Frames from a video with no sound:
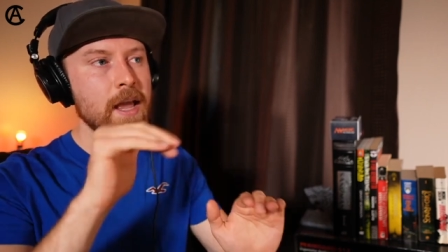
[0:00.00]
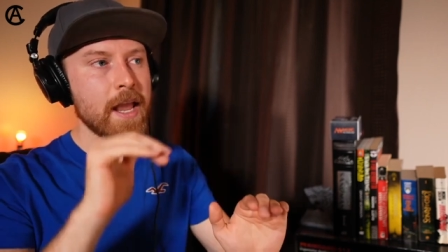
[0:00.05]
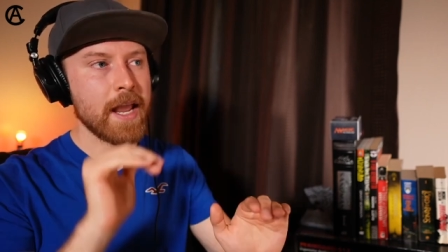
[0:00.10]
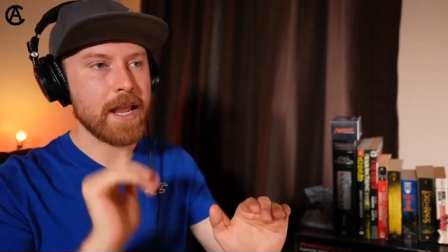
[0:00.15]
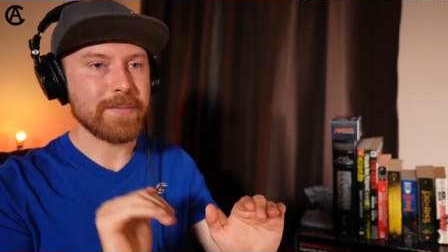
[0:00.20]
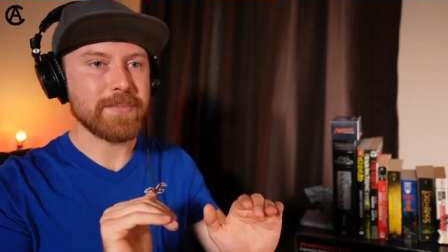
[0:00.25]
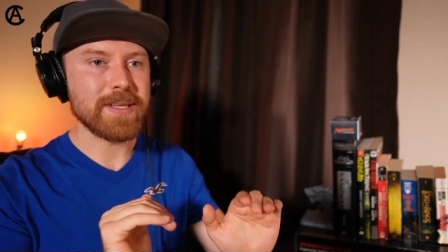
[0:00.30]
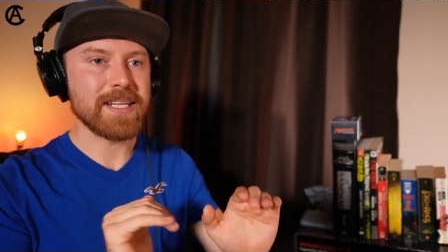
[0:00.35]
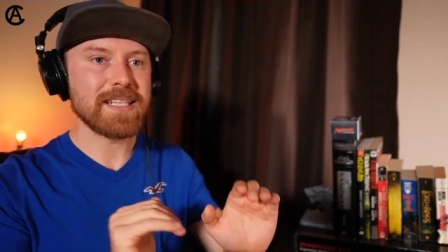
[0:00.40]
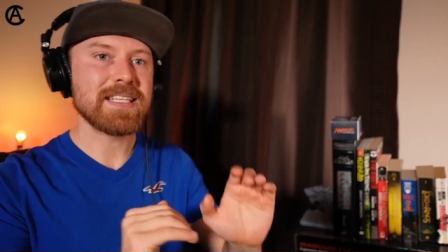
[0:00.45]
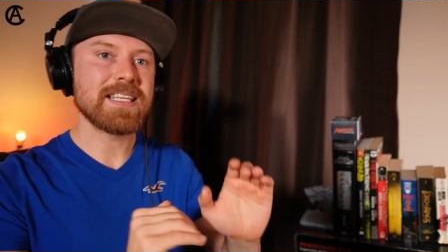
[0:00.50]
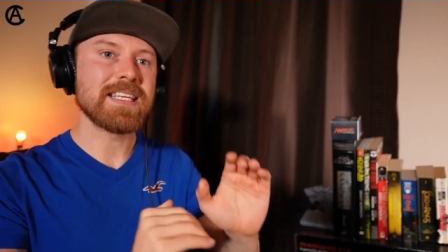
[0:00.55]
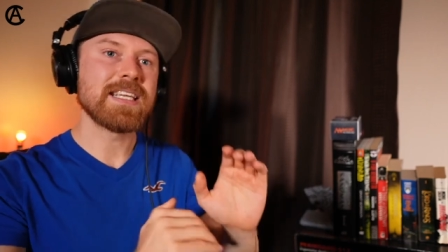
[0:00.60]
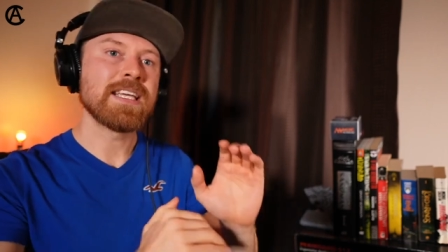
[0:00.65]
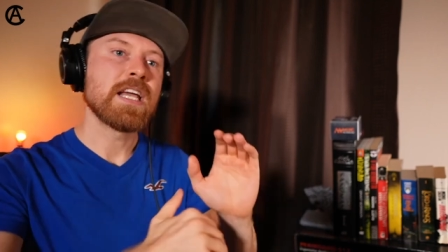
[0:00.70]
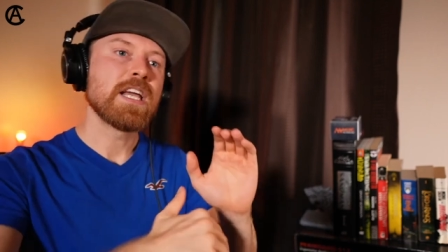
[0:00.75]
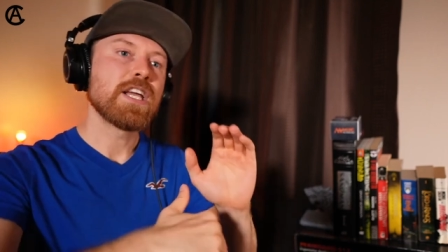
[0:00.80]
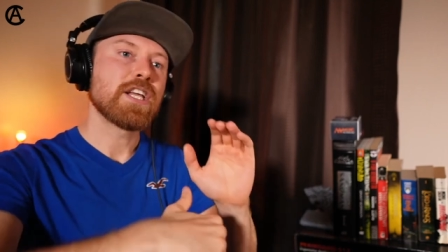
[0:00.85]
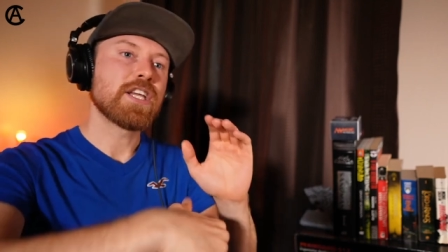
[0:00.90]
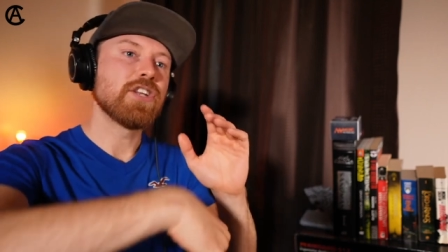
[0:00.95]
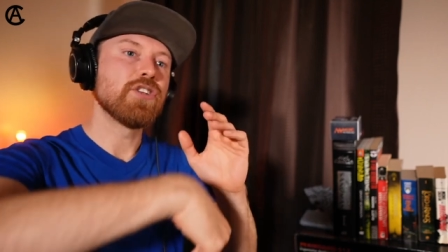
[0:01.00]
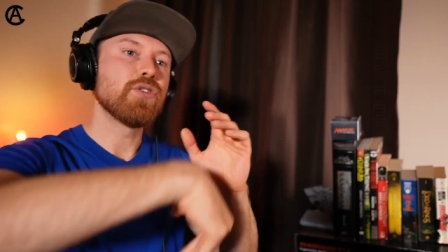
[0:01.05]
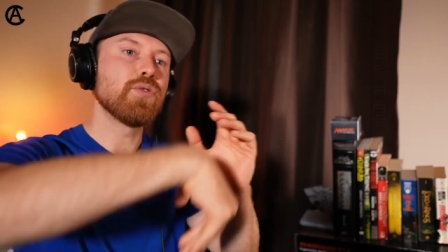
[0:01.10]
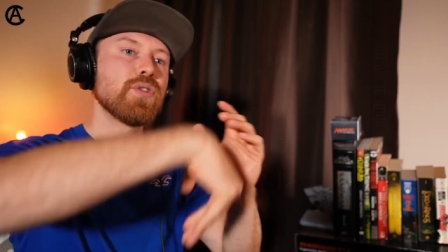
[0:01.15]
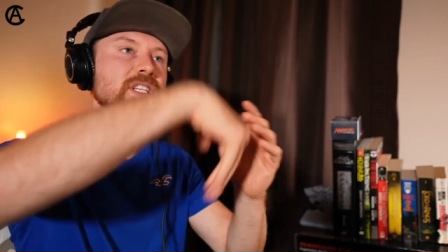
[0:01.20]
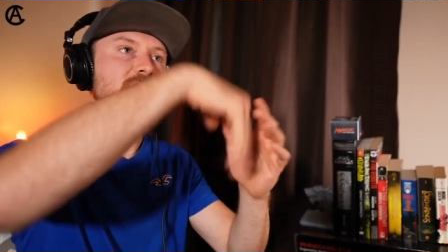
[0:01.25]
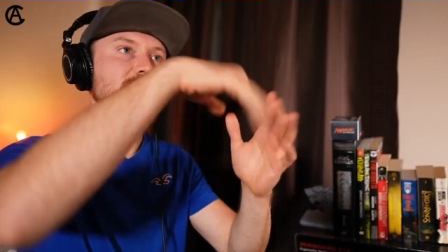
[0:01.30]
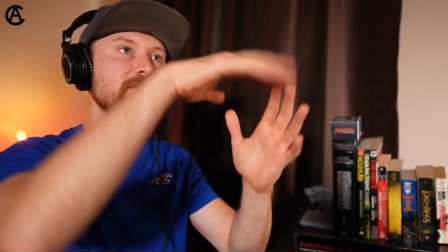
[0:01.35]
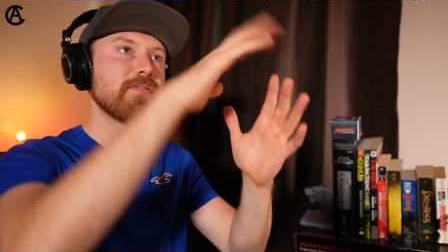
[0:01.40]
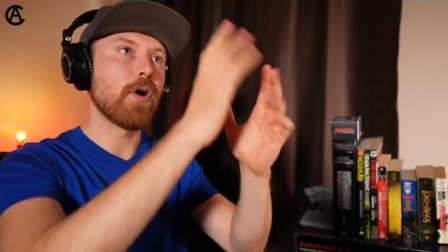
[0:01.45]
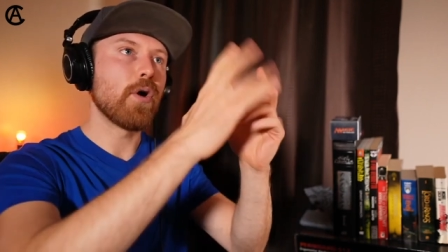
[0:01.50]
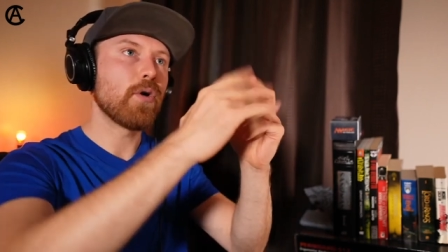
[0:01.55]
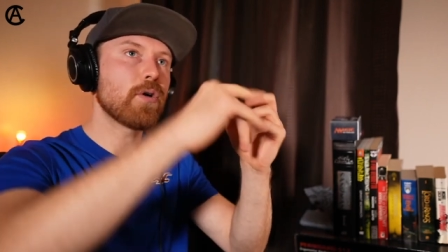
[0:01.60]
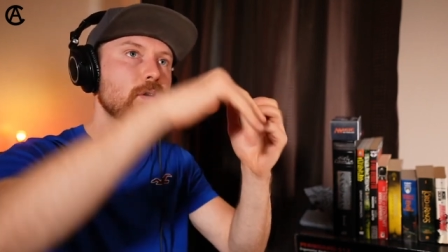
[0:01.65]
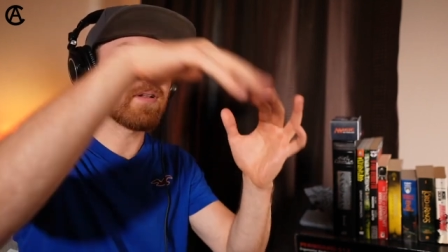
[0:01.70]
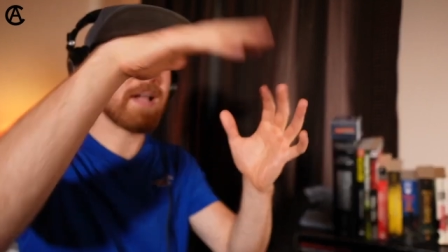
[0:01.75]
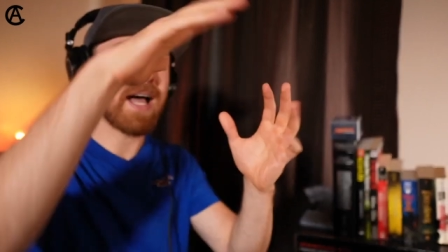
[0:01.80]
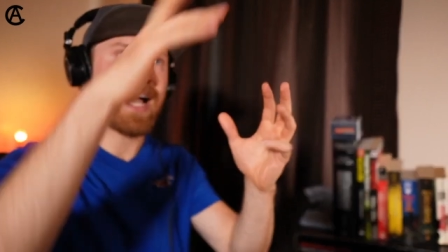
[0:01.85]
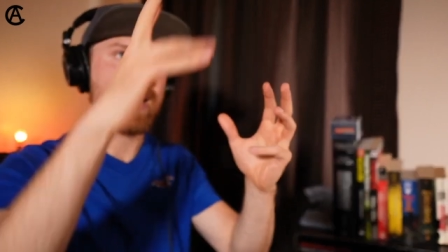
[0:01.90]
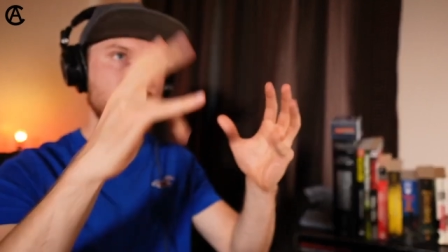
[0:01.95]
Amy Lee can do these
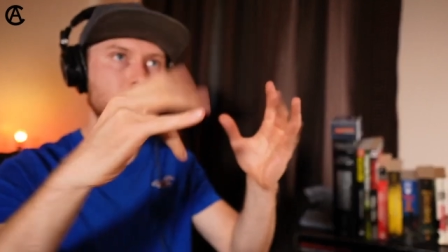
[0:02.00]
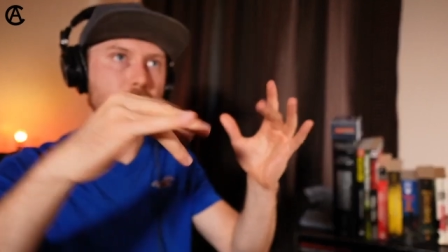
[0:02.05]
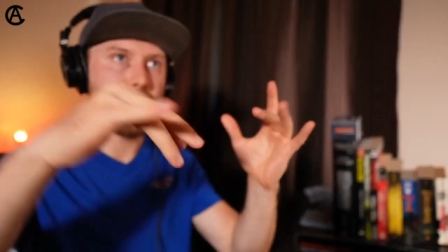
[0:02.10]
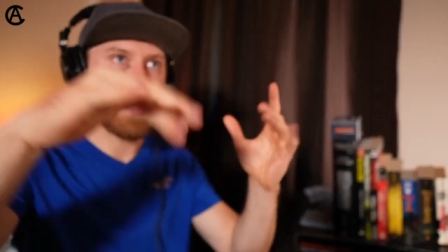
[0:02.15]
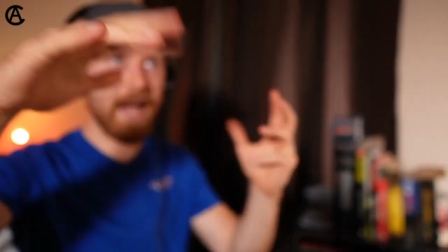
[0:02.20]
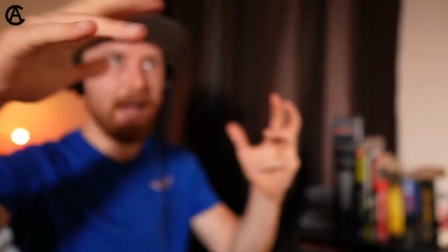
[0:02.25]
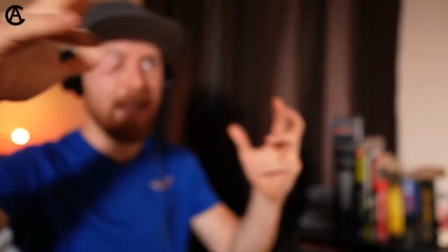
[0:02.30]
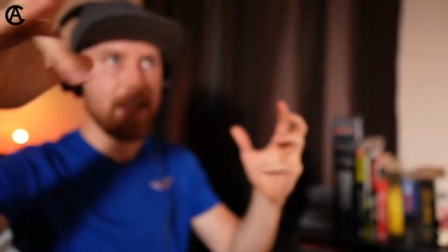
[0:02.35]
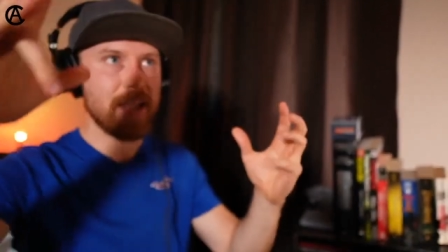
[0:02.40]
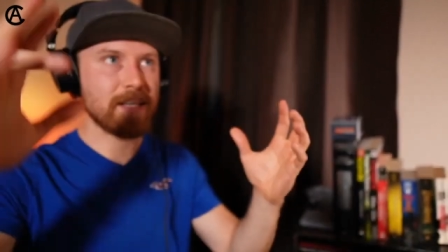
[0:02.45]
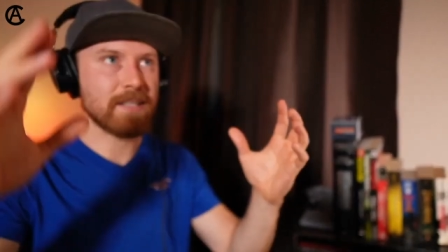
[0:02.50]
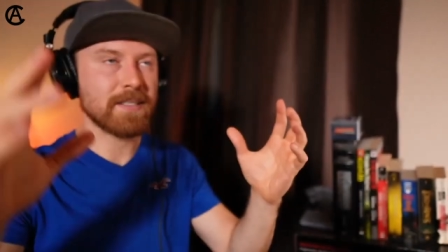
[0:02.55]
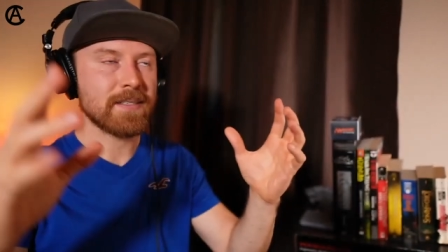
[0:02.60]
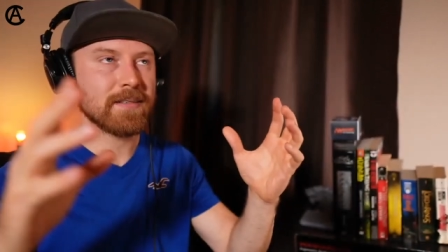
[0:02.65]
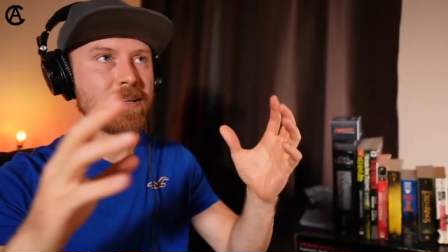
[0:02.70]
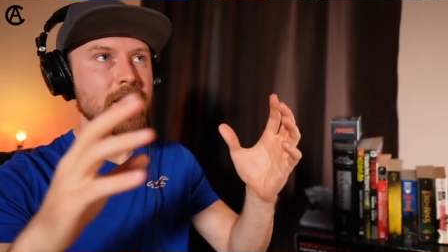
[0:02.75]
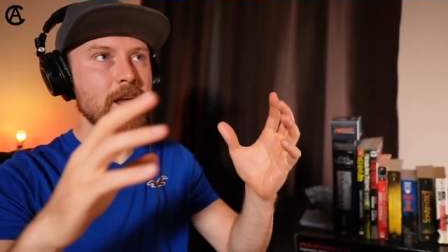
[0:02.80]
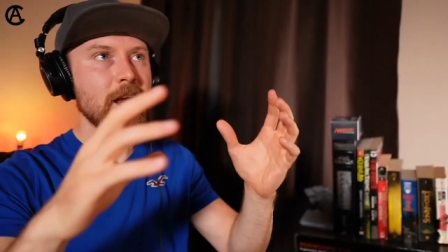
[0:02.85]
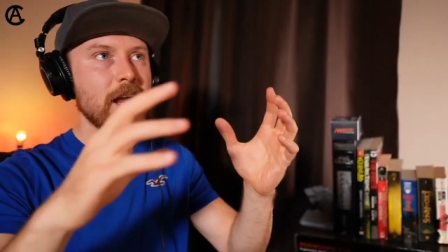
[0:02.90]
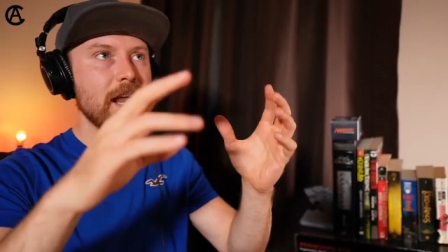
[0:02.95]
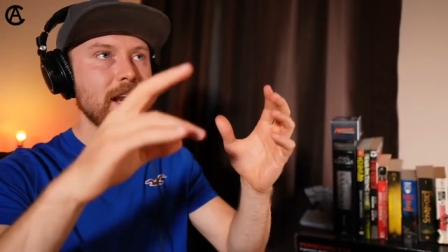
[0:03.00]
vocal acrobatics.